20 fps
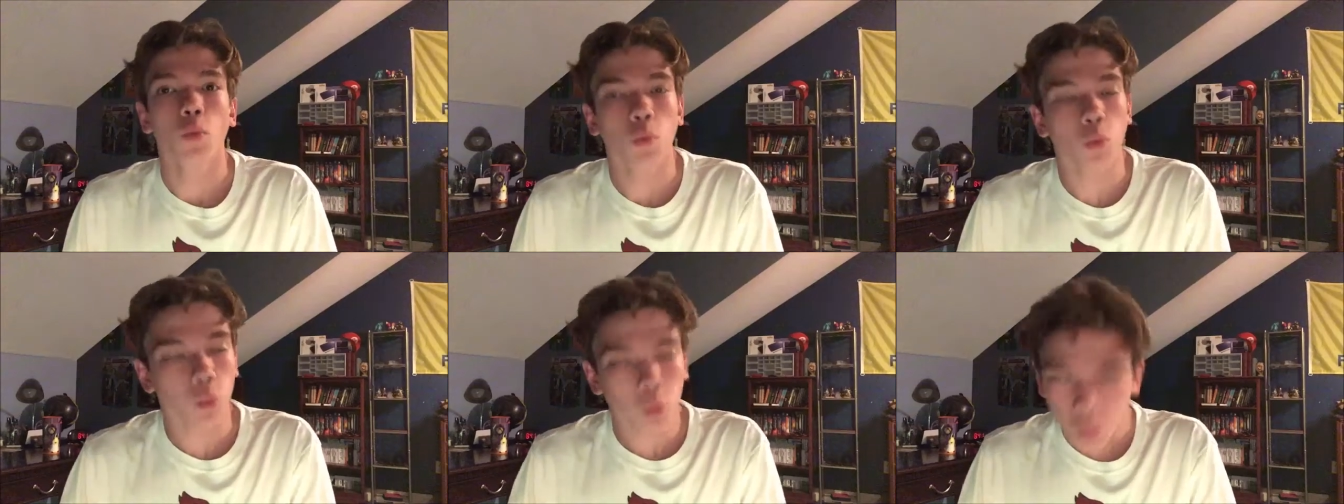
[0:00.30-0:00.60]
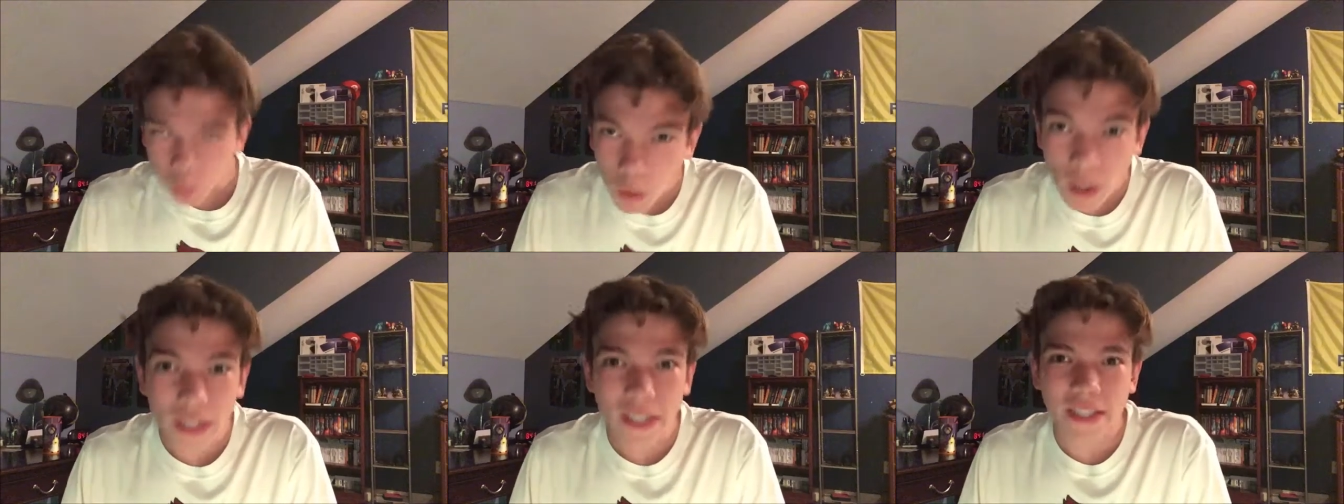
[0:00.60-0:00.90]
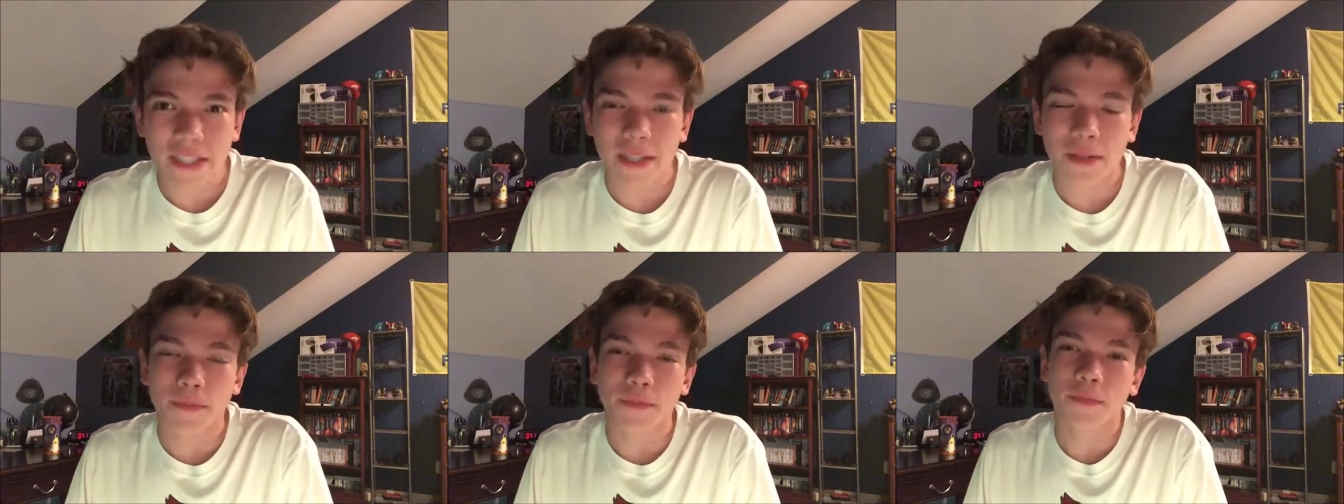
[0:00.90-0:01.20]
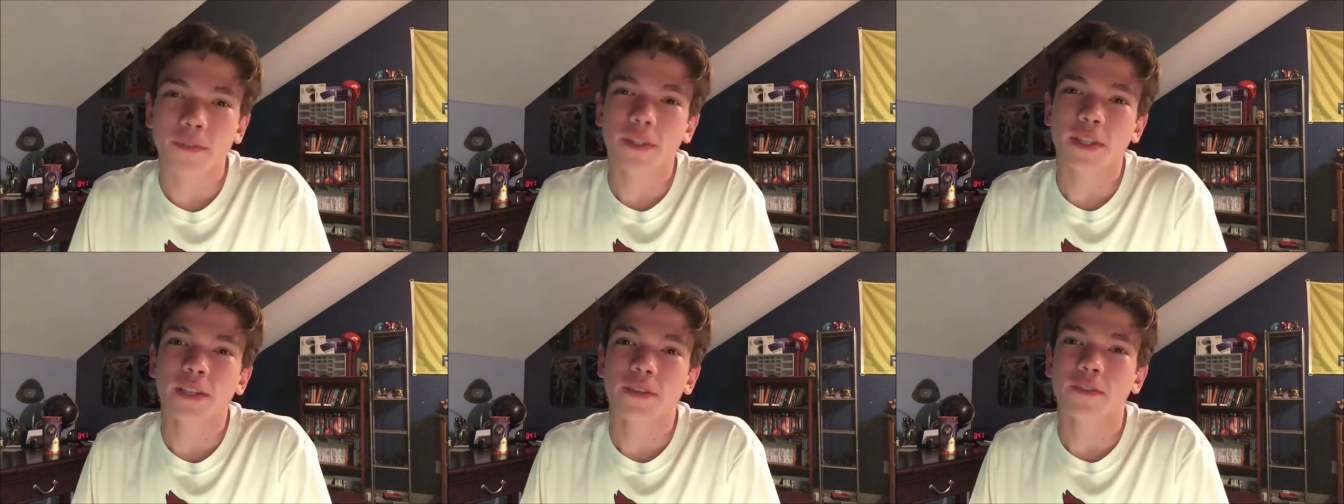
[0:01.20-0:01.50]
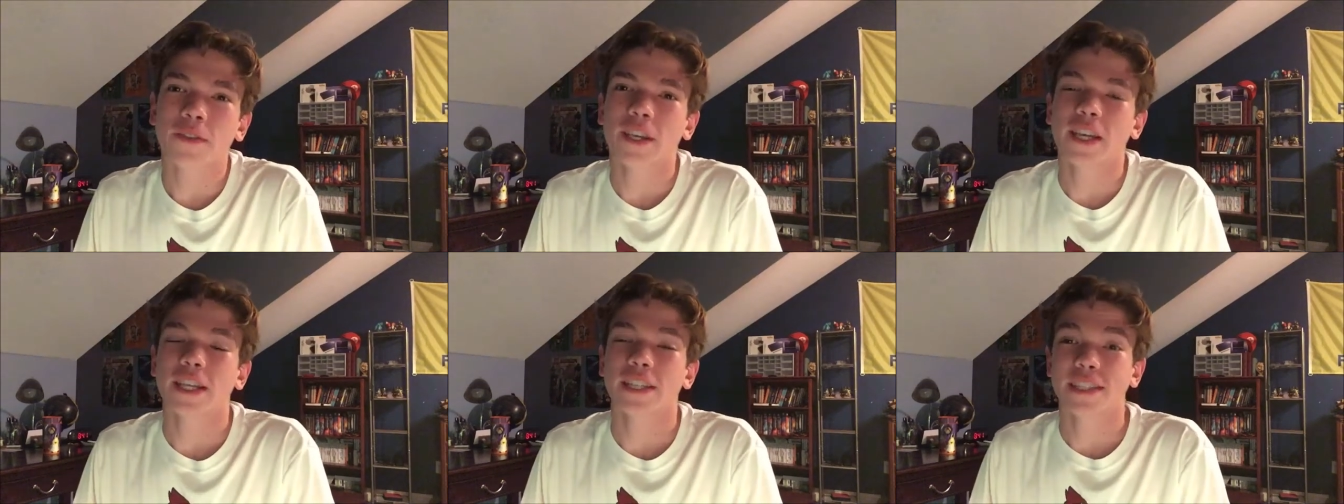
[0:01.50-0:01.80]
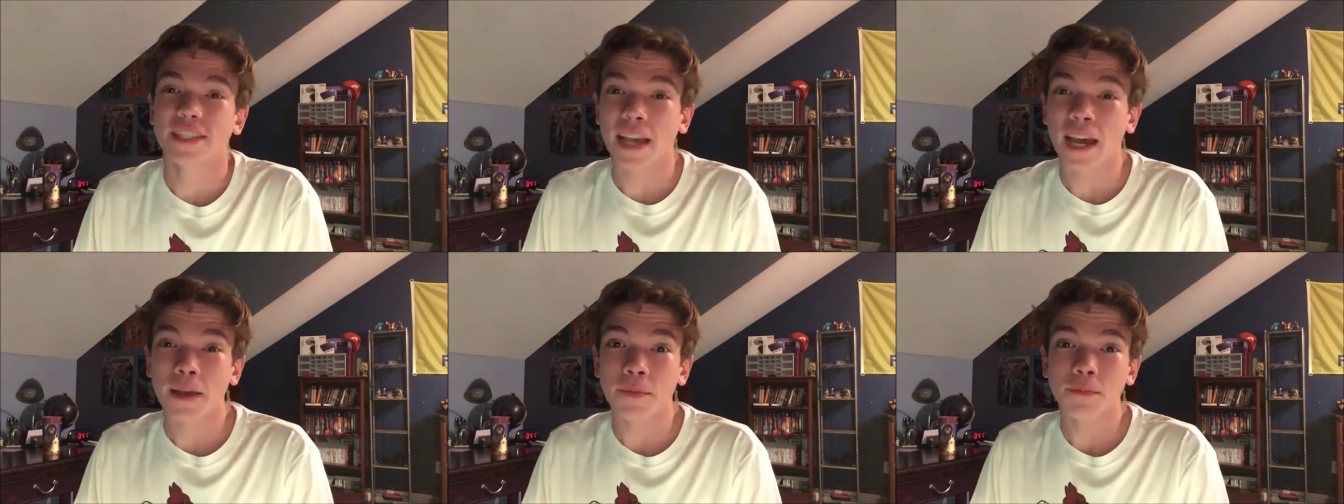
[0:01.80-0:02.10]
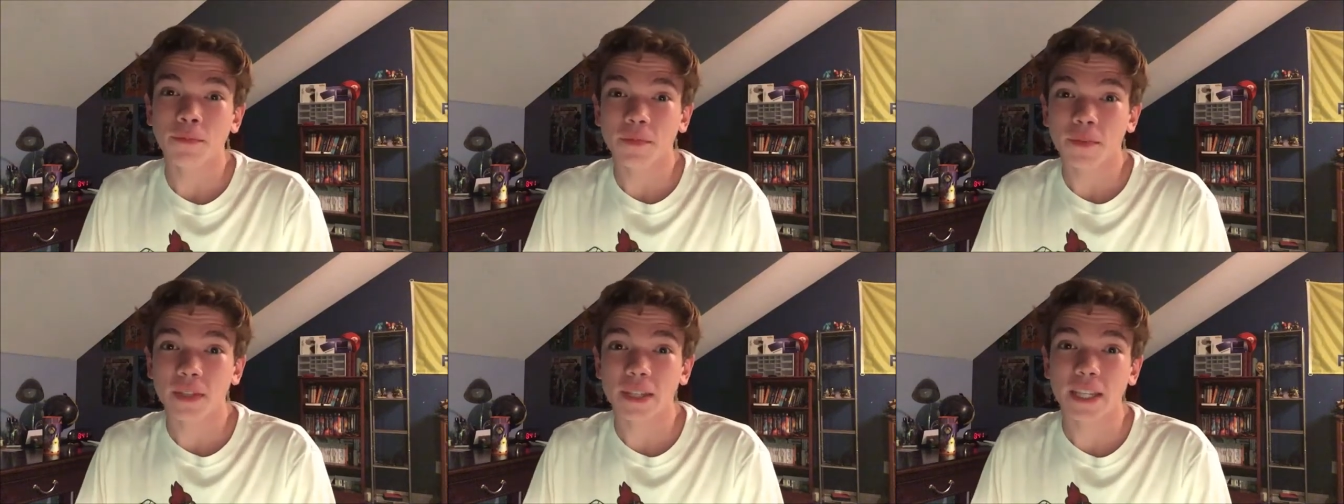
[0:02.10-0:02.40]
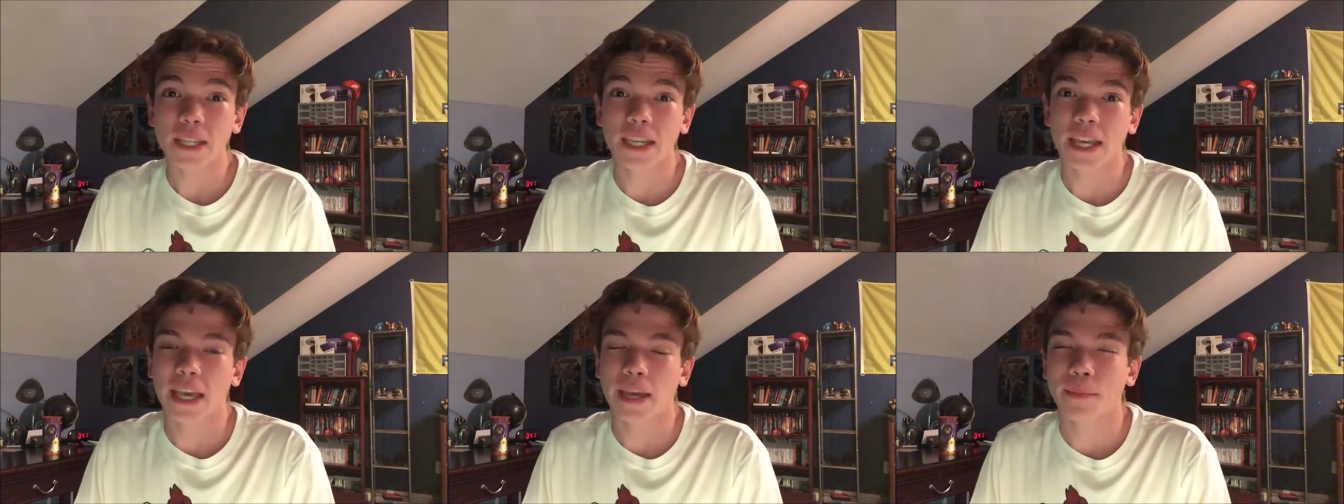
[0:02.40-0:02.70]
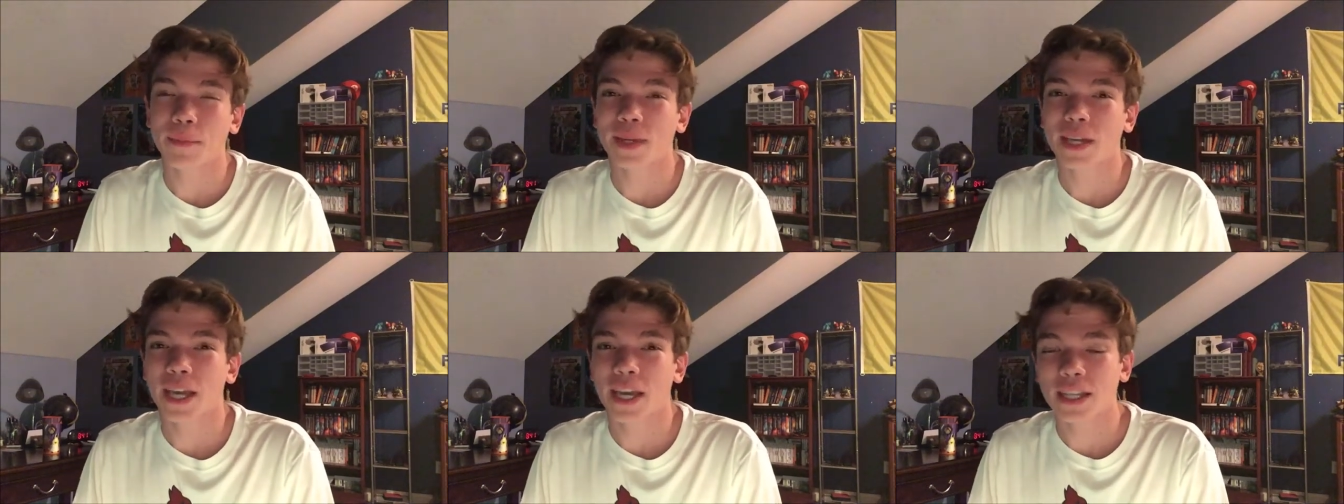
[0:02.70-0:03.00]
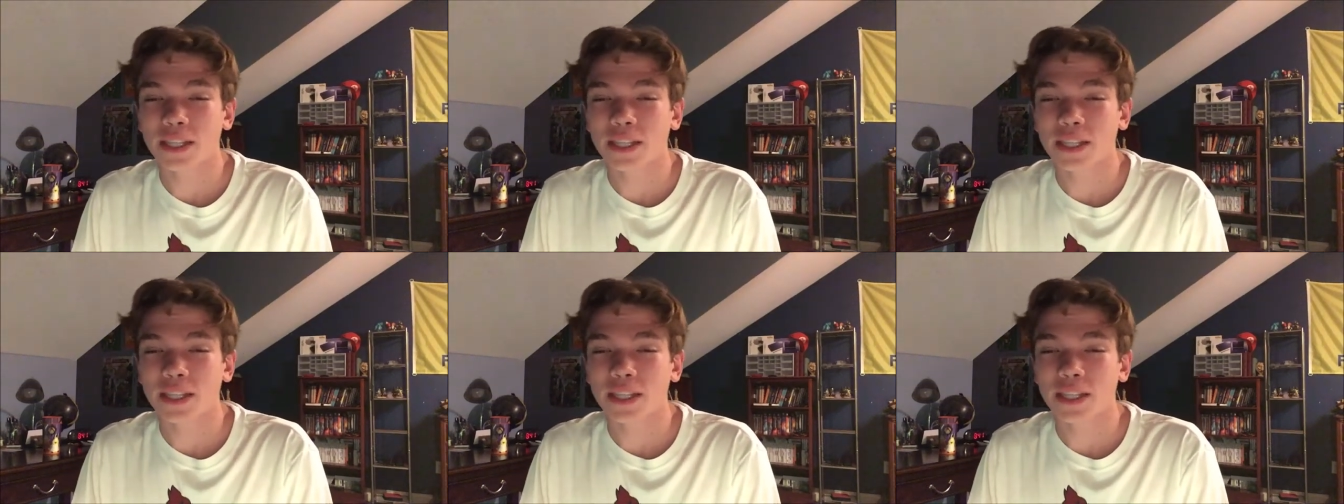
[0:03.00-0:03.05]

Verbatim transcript: What is up Philly fans, I'm Philly Gaming